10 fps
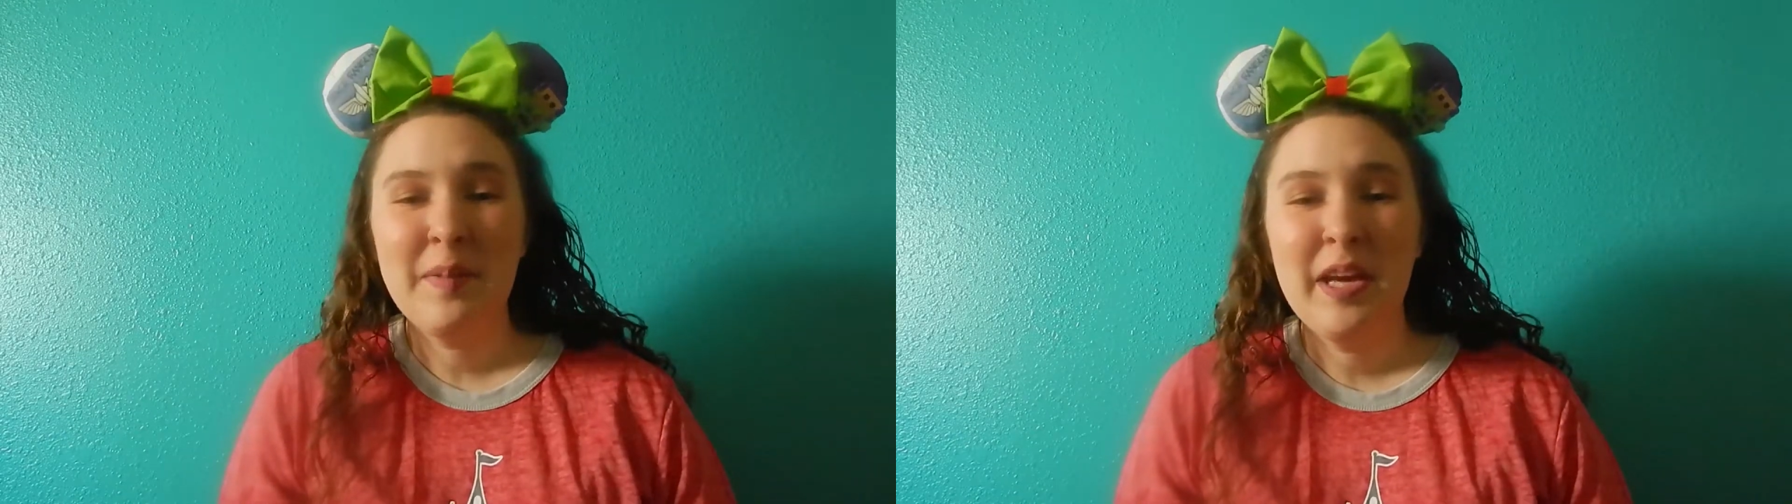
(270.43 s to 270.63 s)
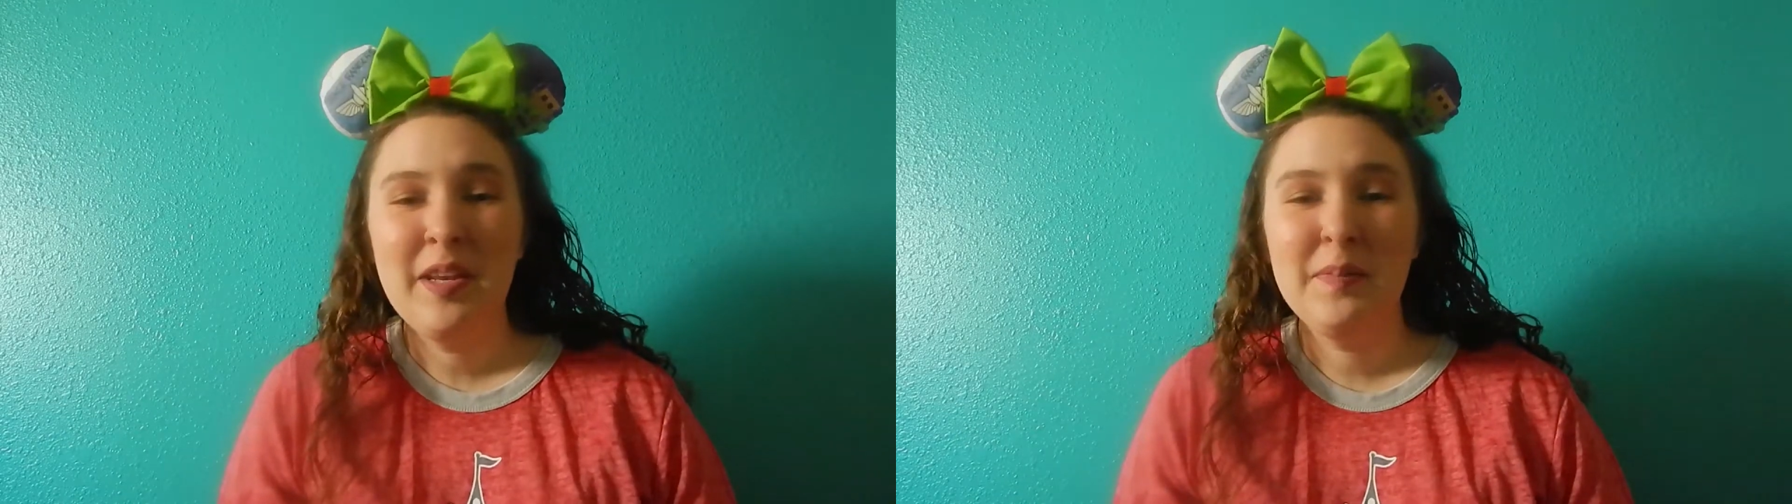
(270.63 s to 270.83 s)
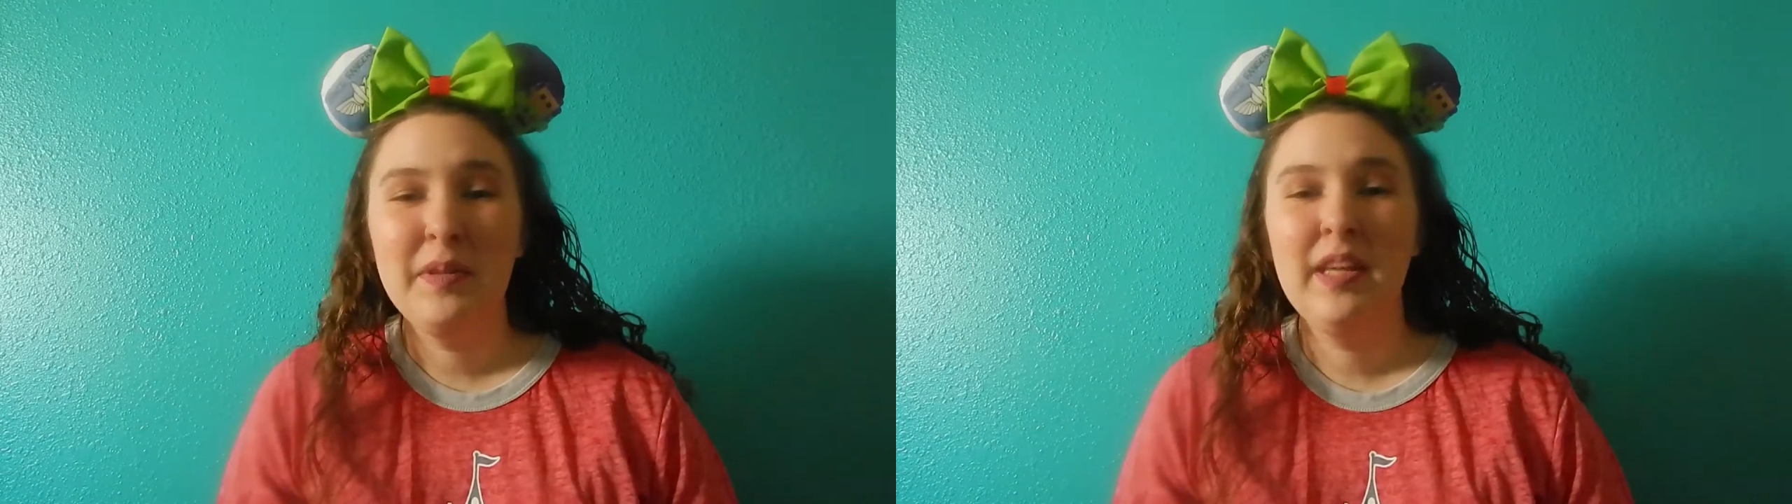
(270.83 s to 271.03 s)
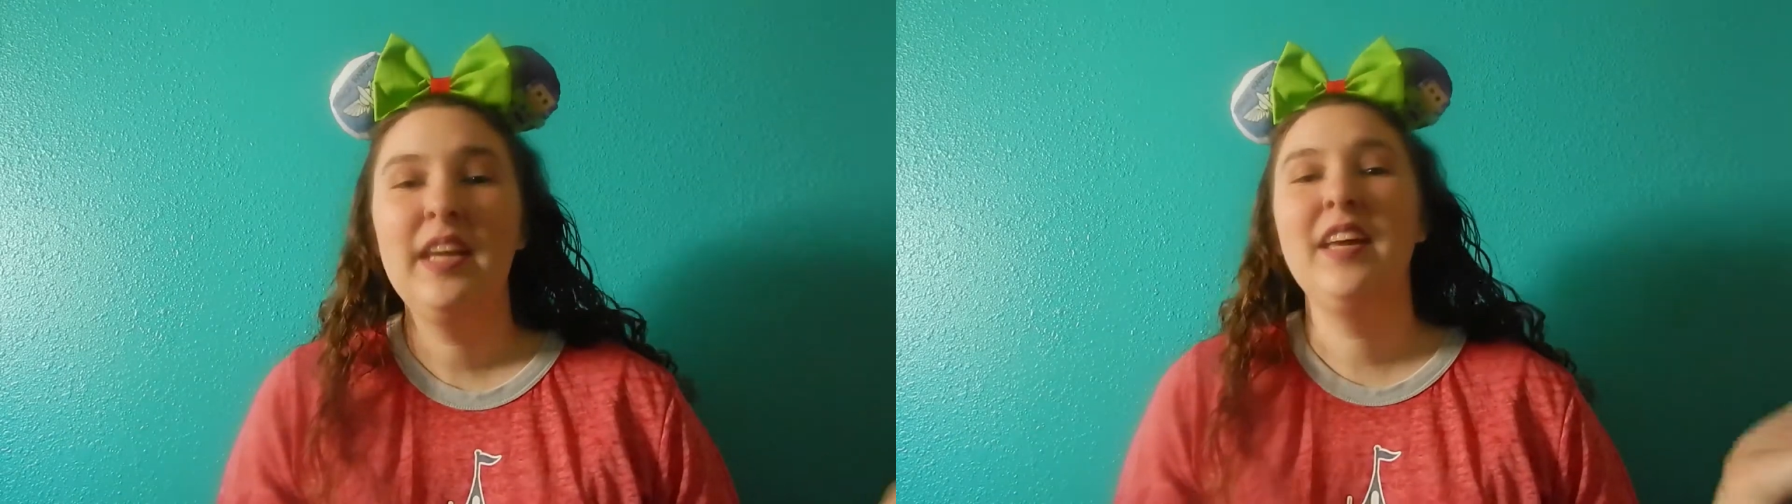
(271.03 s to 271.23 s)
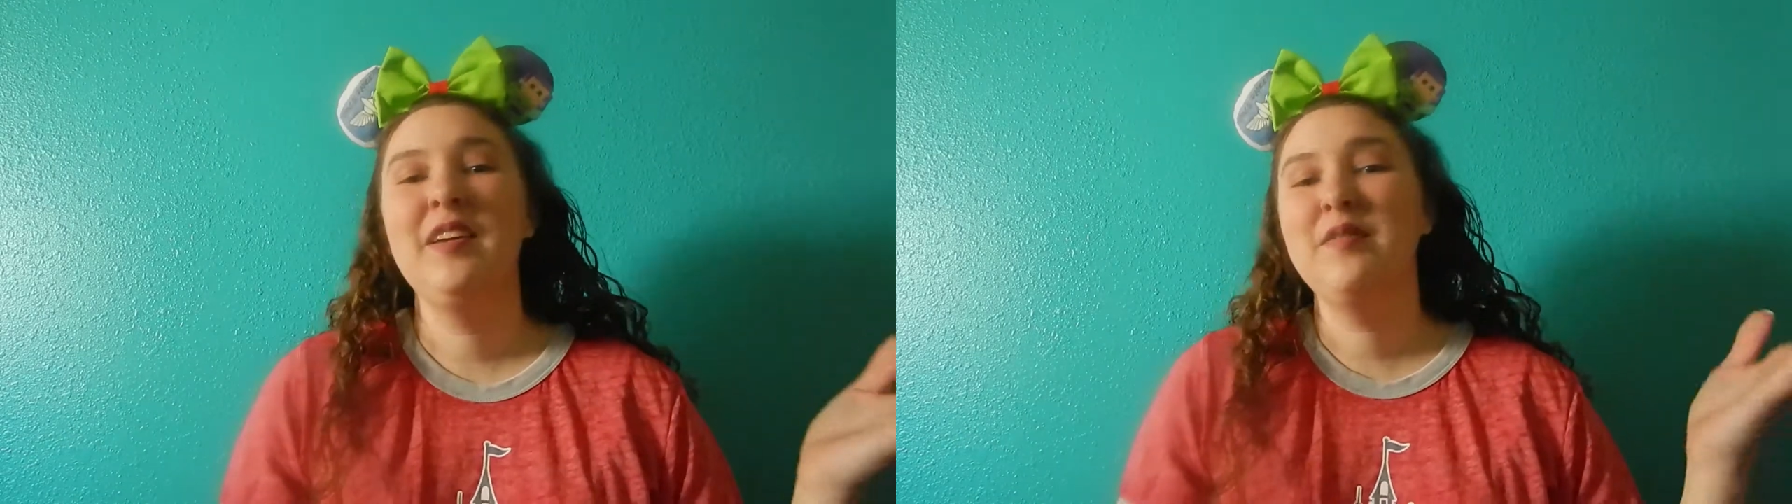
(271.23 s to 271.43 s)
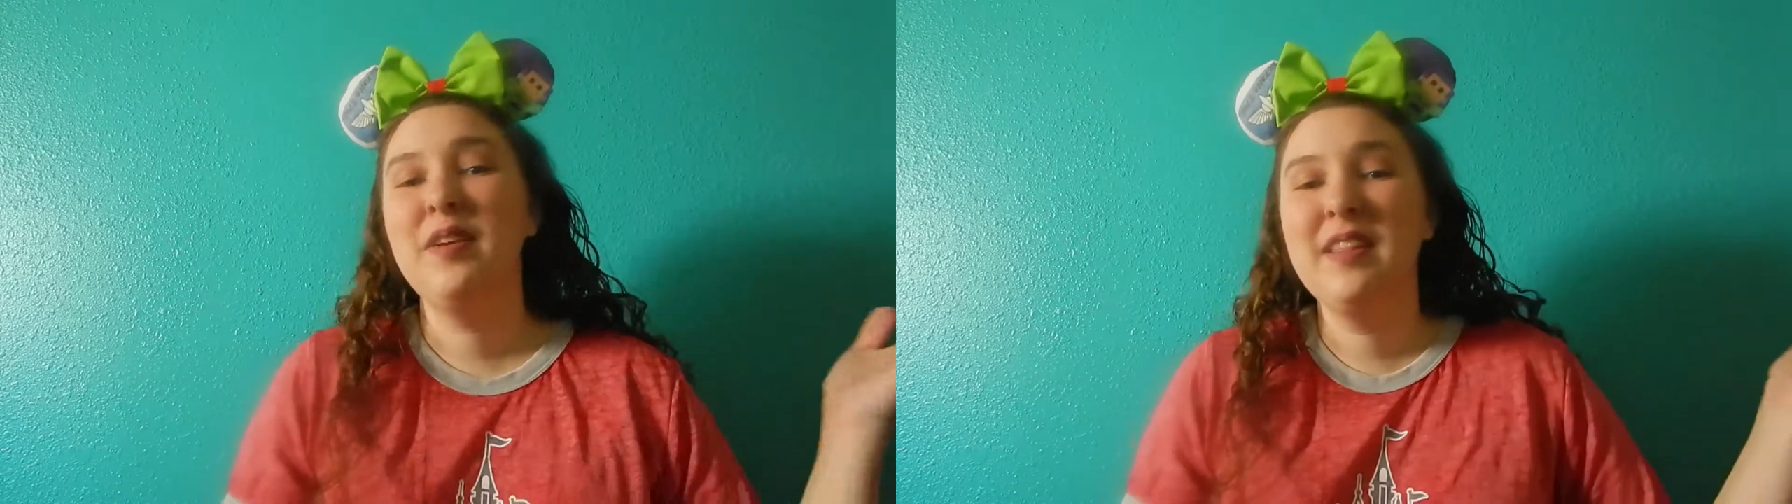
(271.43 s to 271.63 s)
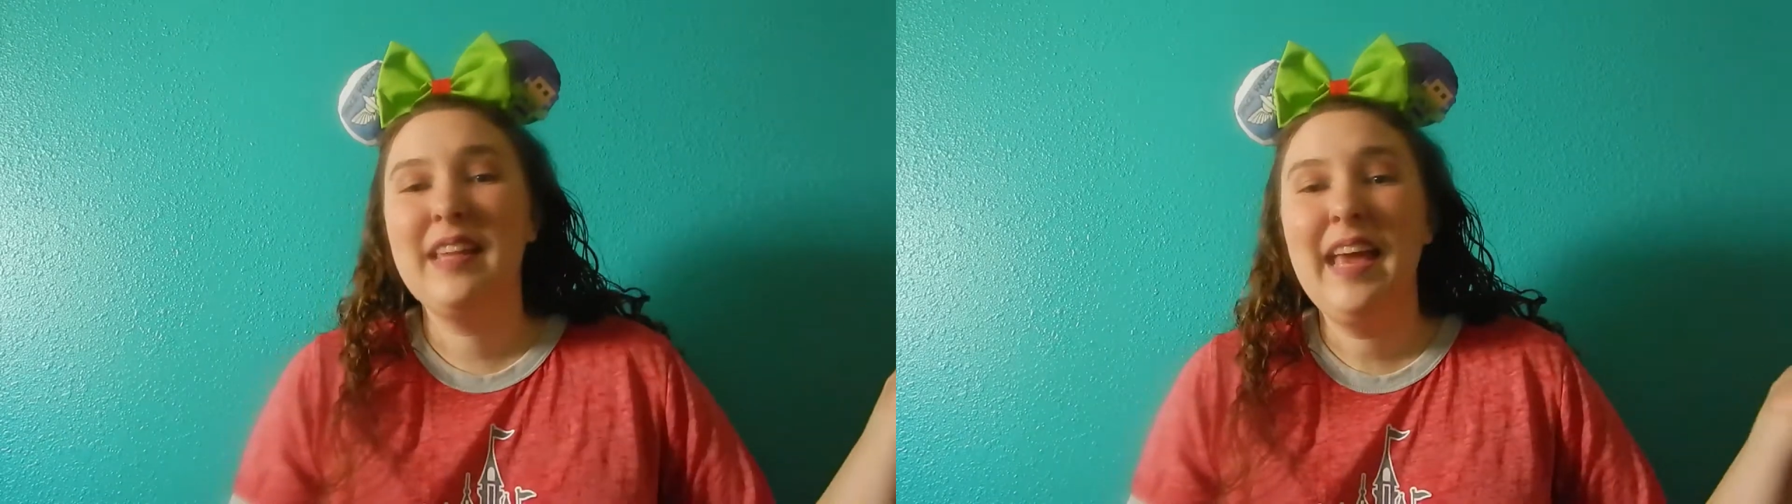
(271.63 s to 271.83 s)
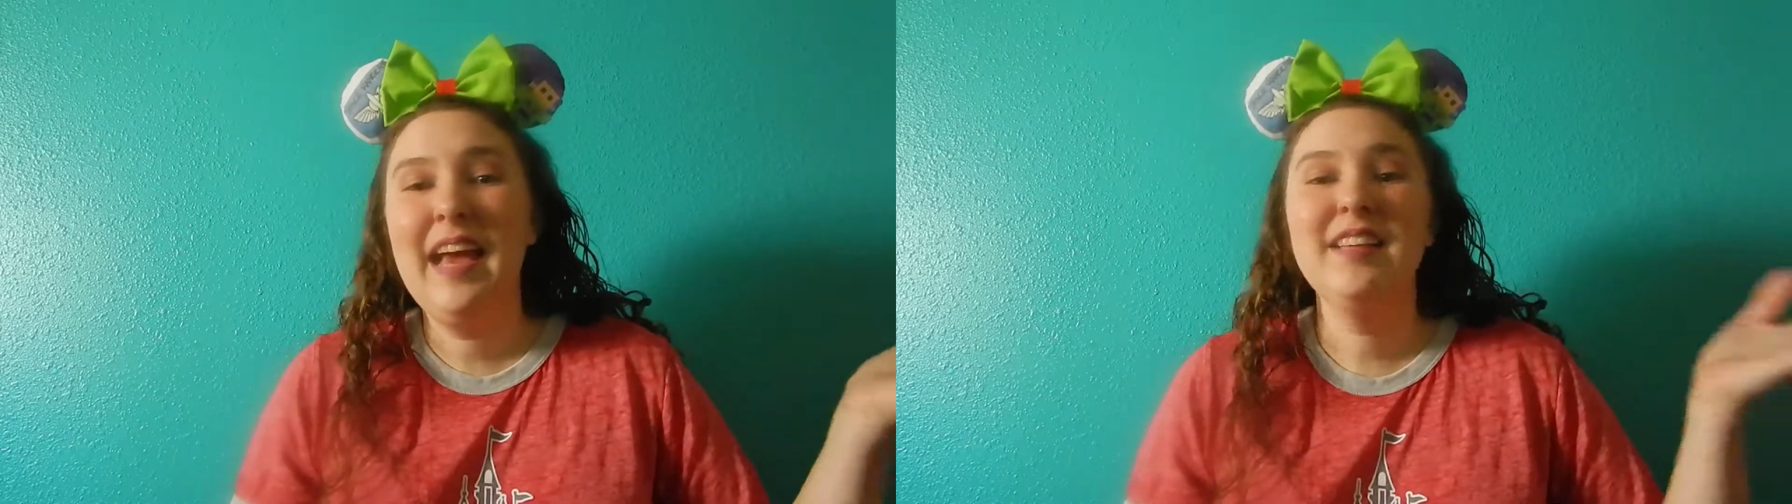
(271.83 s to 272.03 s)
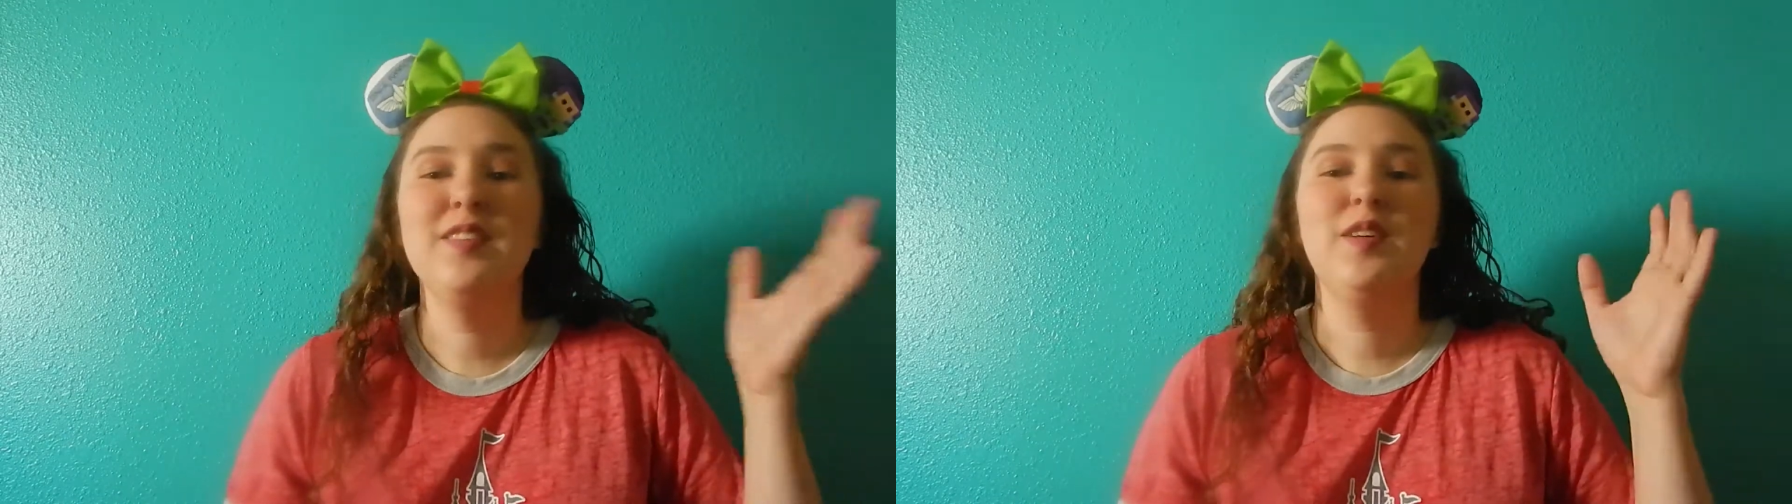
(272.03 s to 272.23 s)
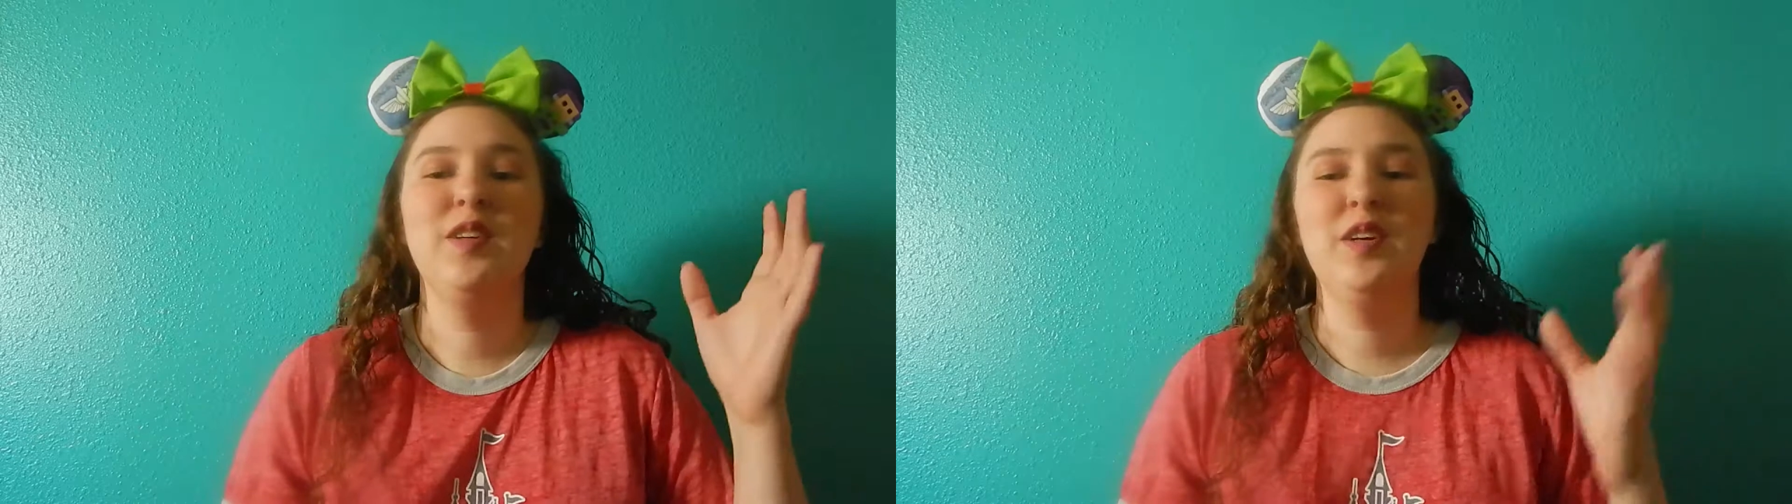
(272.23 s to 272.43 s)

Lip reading: band playing in front of the castle,